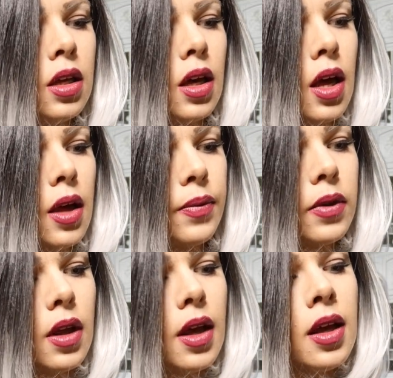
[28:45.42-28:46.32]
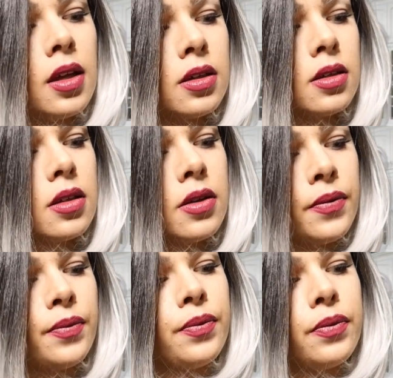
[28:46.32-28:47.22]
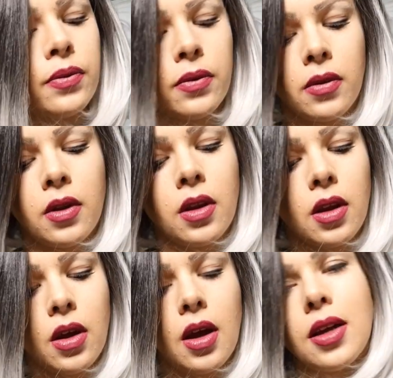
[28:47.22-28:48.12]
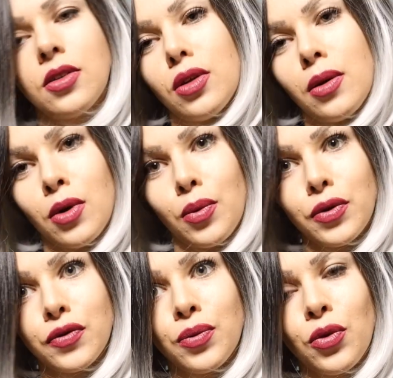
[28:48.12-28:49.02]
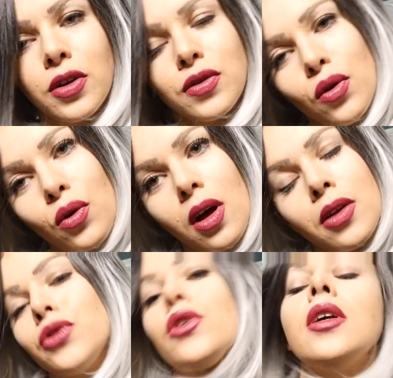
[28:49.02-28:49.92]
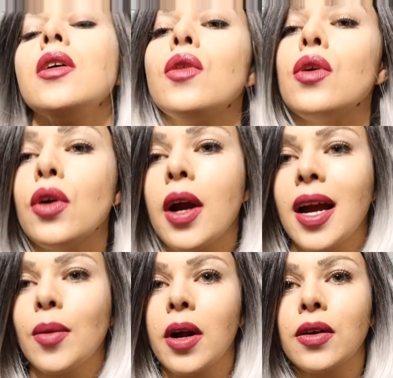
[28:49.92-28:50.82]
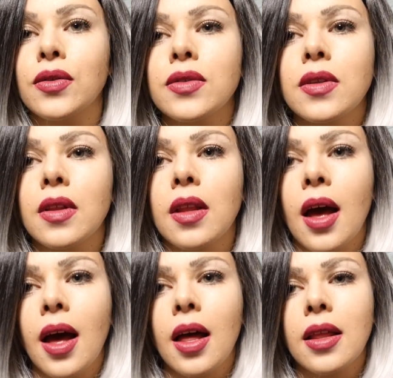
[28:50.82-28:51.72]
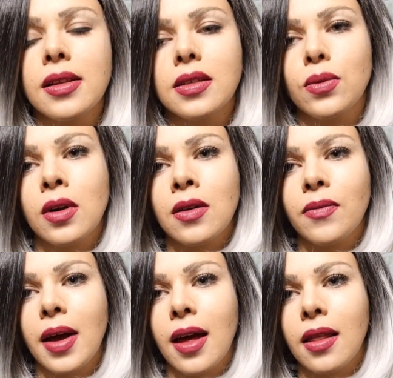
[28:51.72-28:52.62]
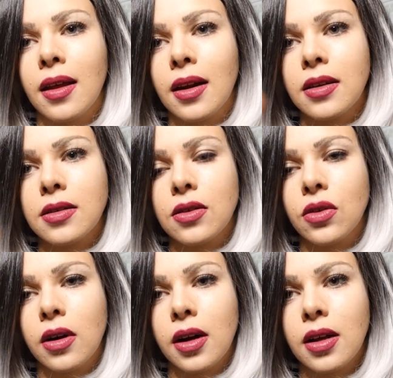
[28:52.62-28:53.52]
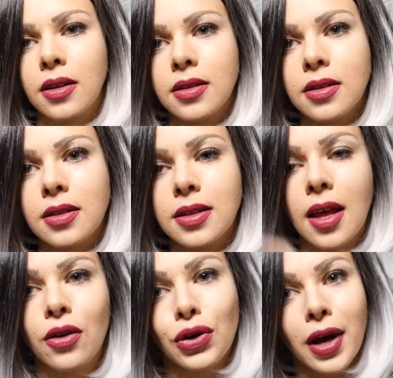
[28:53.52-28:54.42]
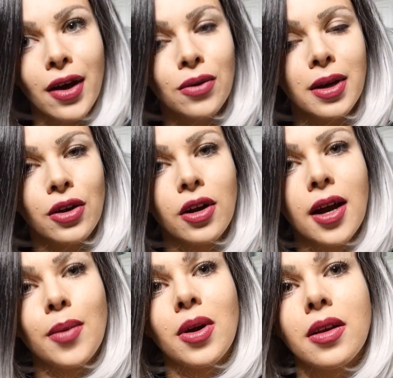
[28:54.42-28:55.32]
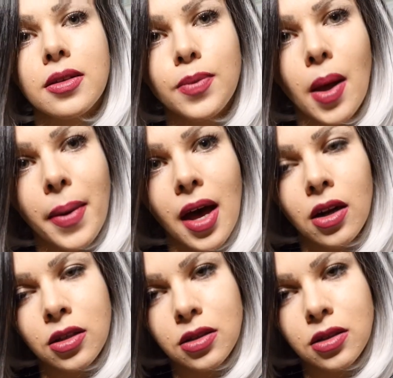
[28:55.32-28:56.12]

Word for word: Yeah, and actually I'm going to put some more so underneath your eyebrows. That's one of my latest tutorials. is telling you how to make your eyebrows pop out.